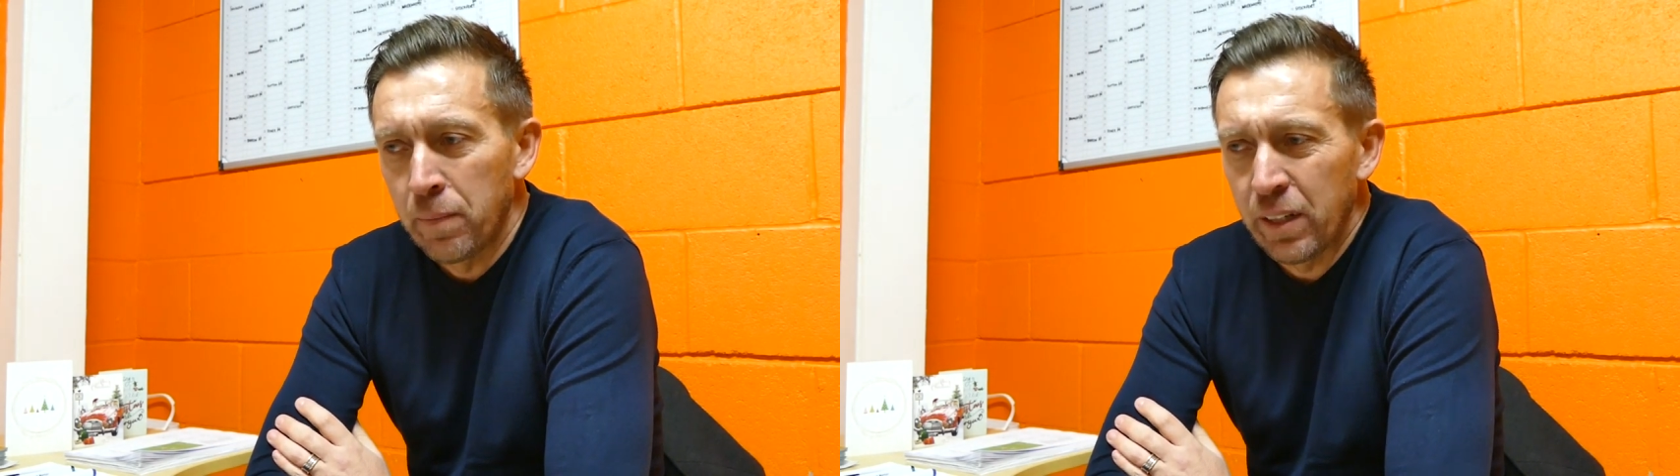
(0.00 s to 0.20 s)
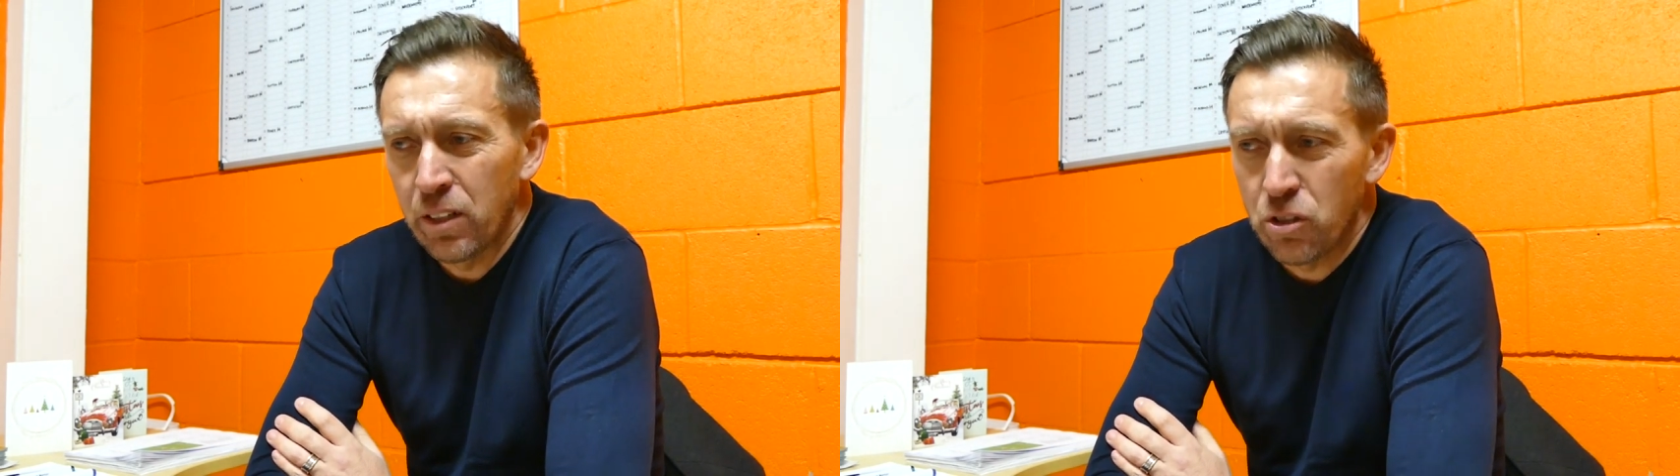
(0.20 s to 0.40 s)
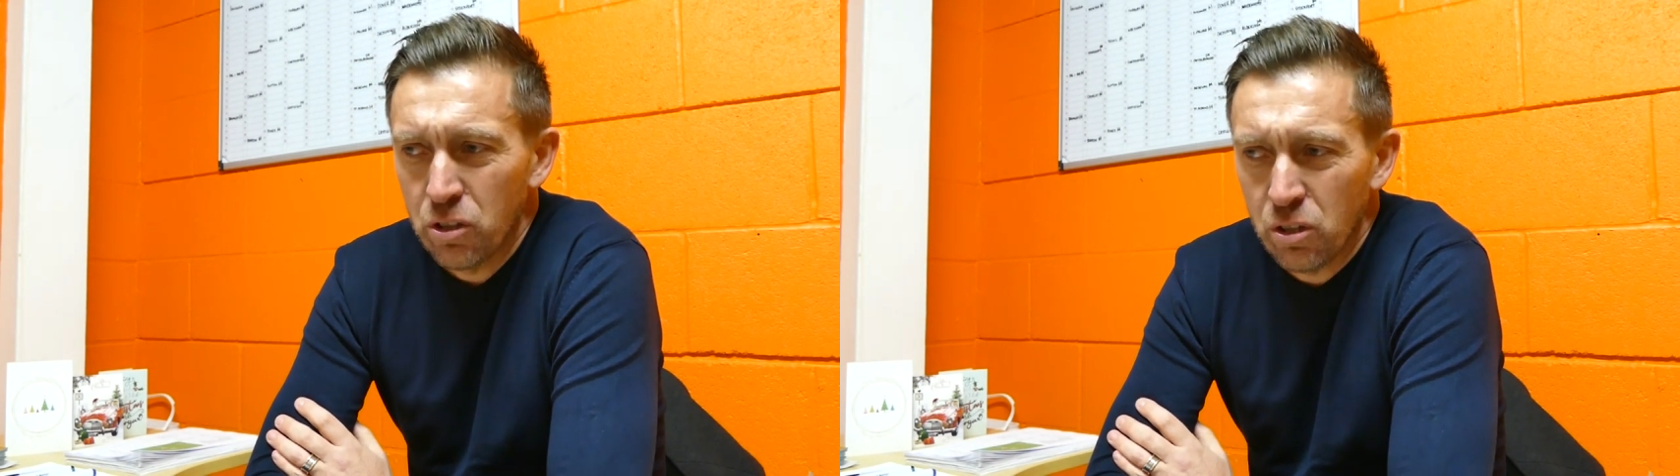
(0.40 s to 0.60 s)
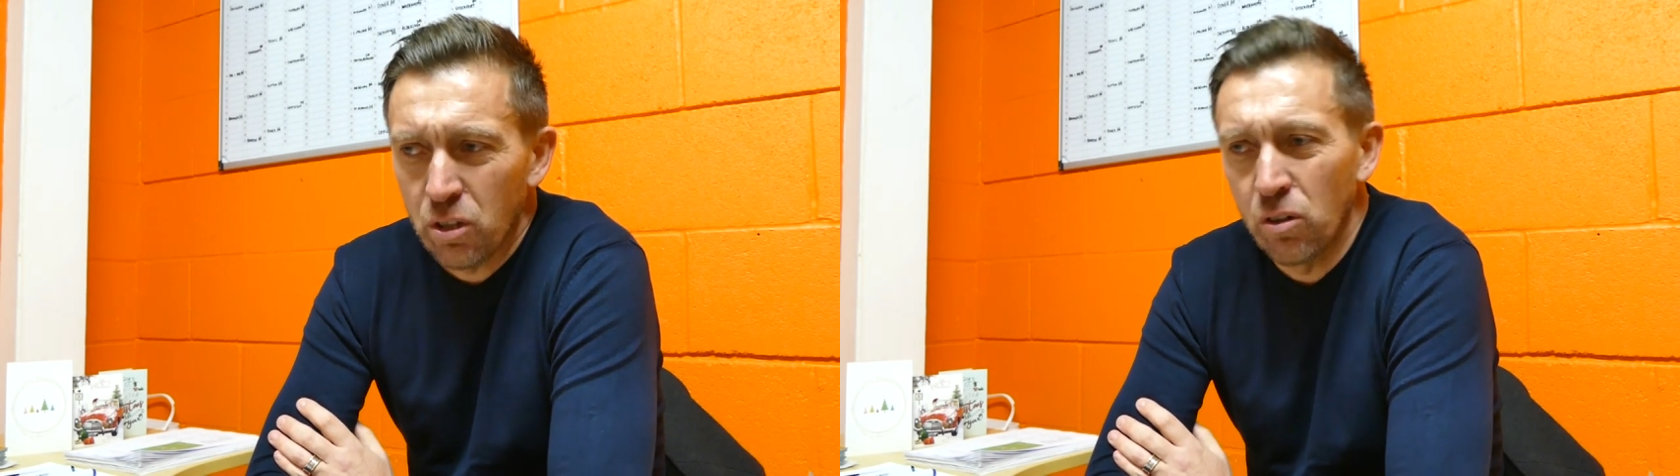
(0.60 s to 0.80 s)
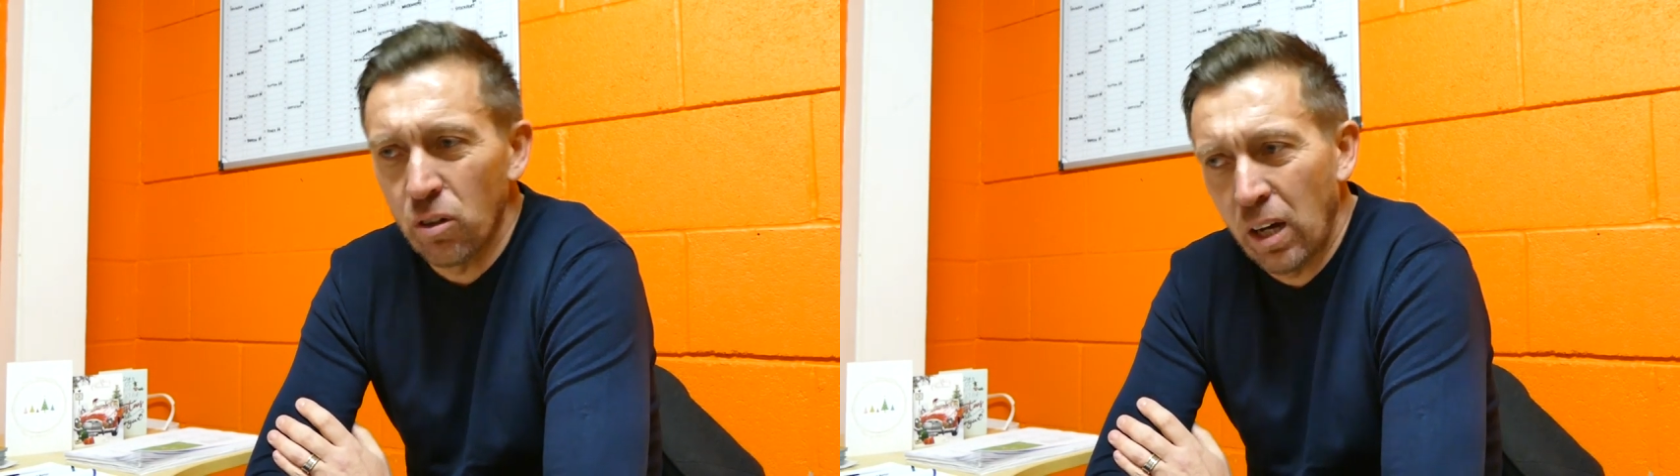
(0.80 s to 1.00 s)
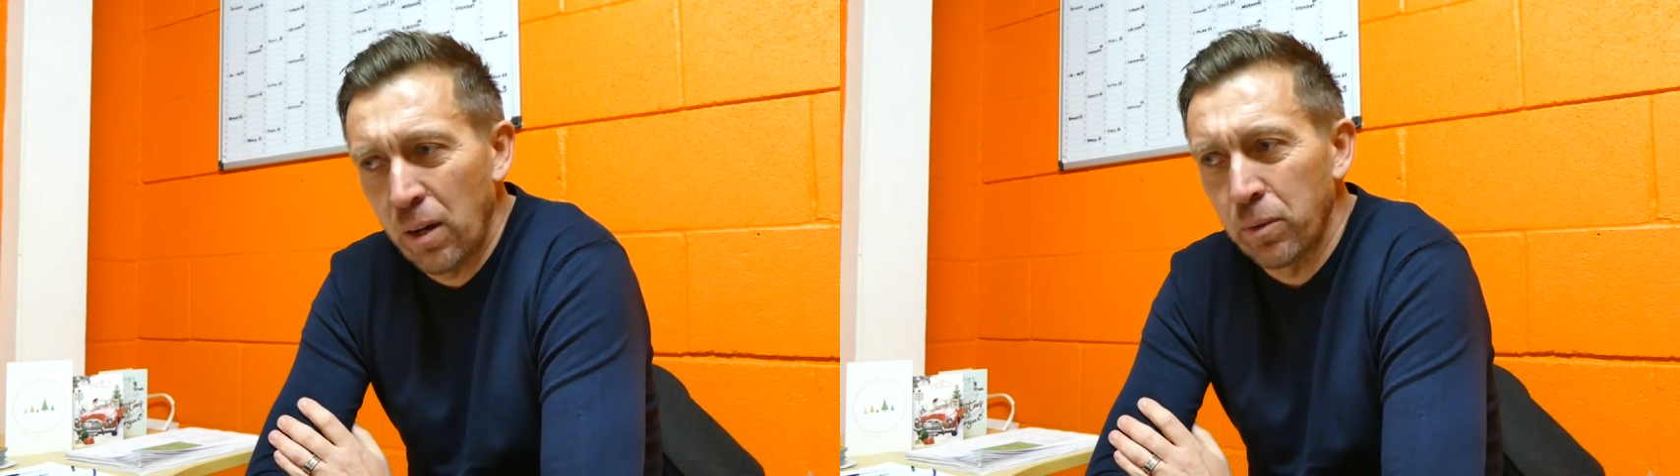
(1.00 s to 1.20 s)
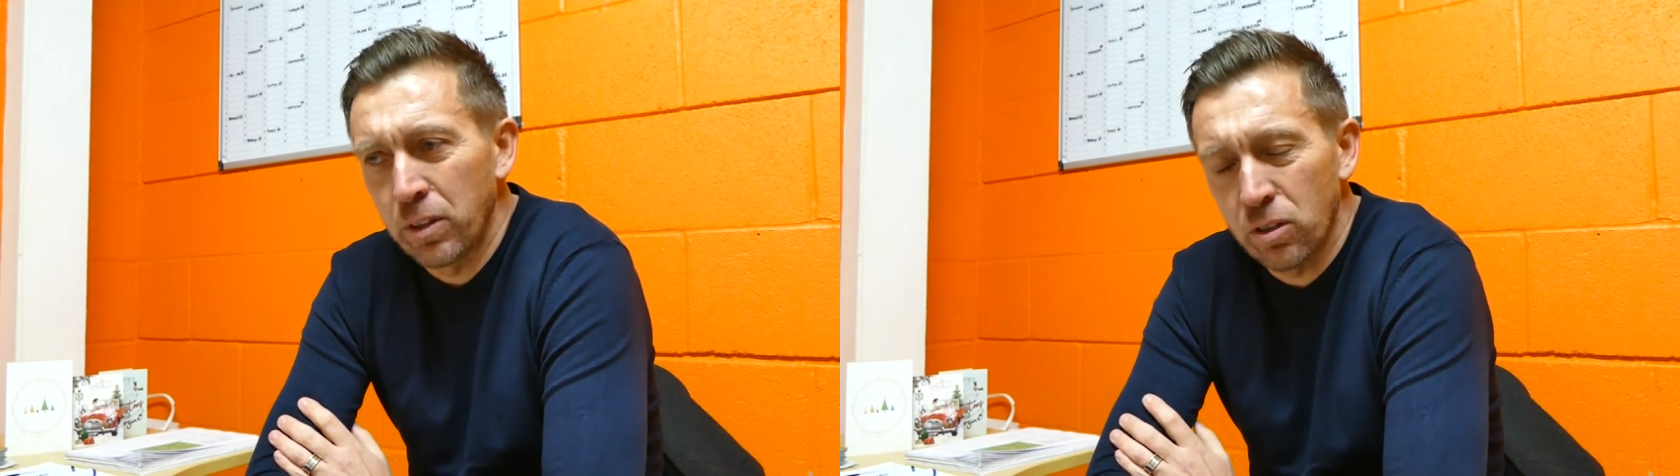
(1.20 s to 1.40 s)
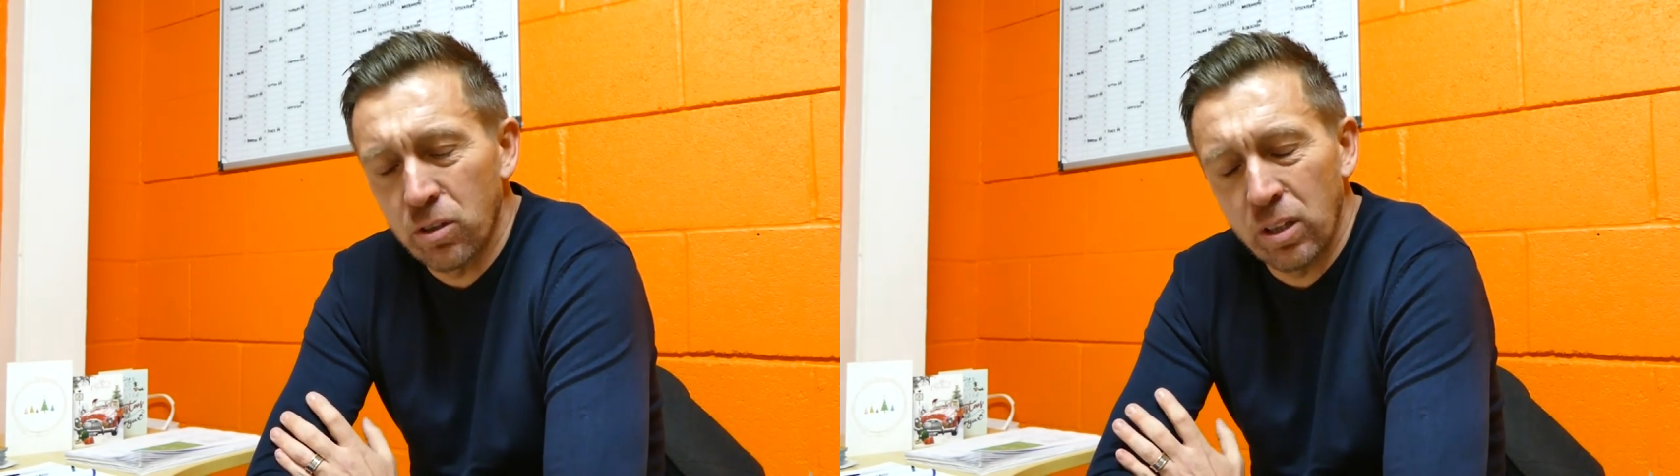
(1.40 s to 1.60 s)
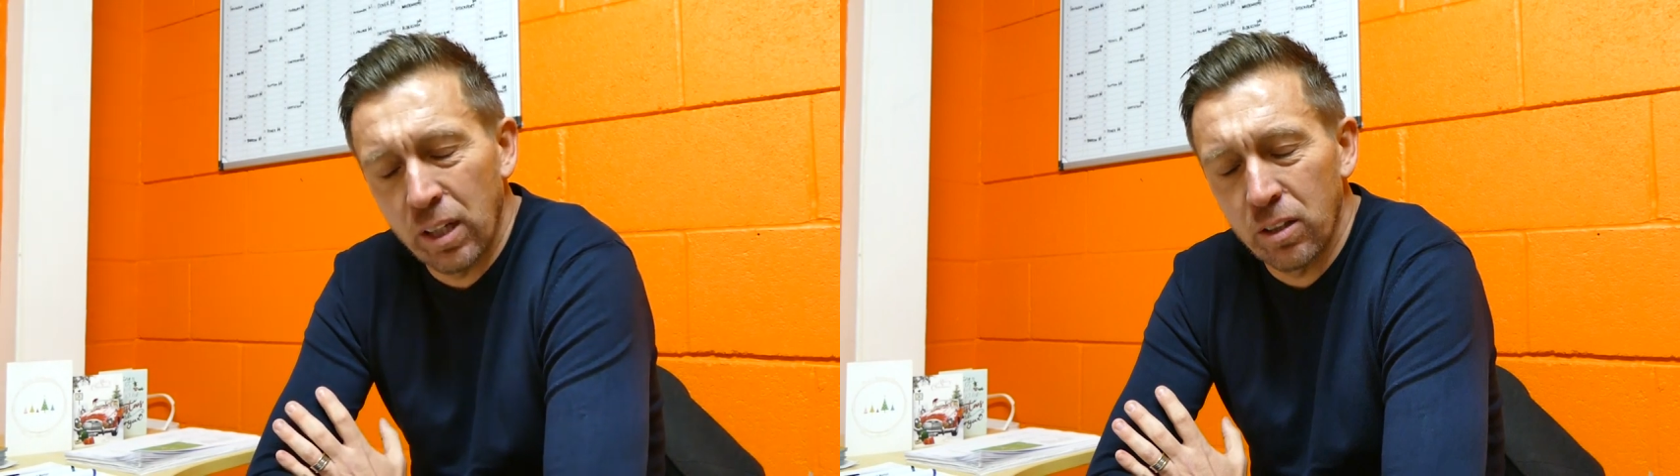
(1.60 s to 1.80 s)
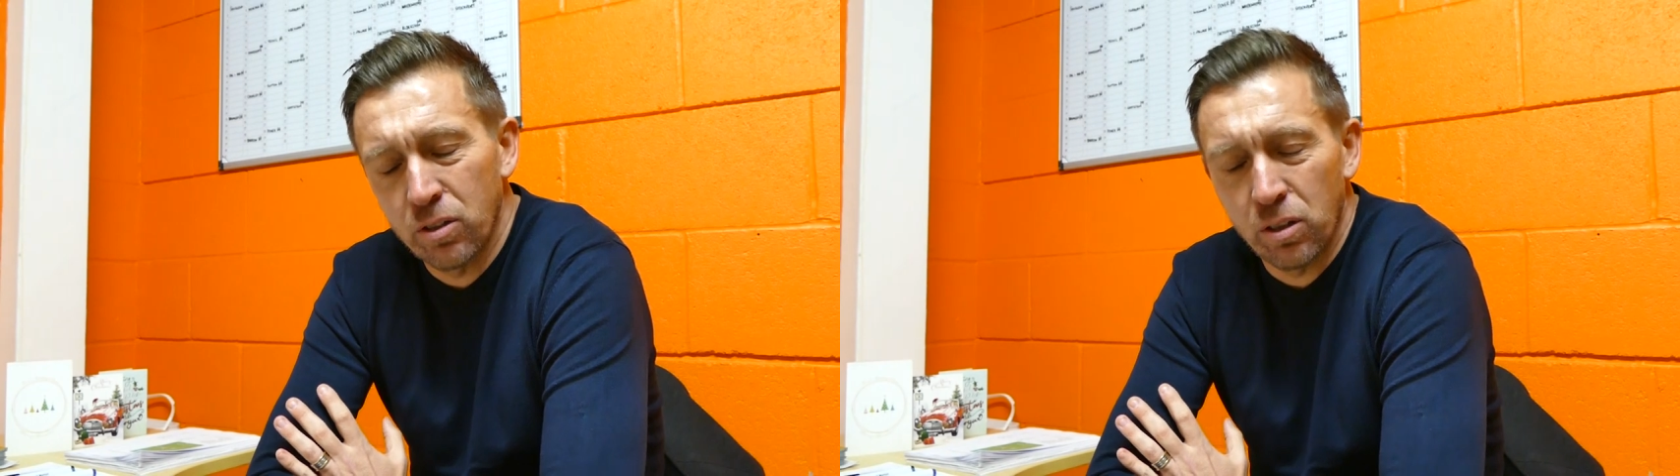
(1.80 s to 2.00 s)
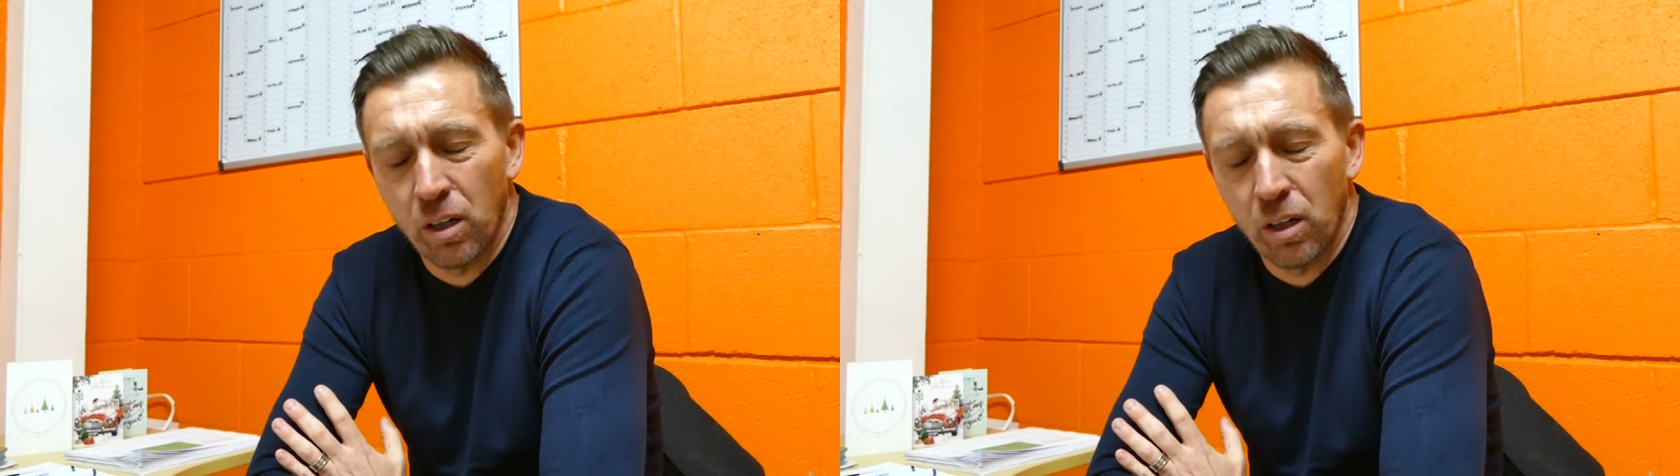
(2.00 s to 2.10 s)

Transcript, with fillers: It just looked like we just took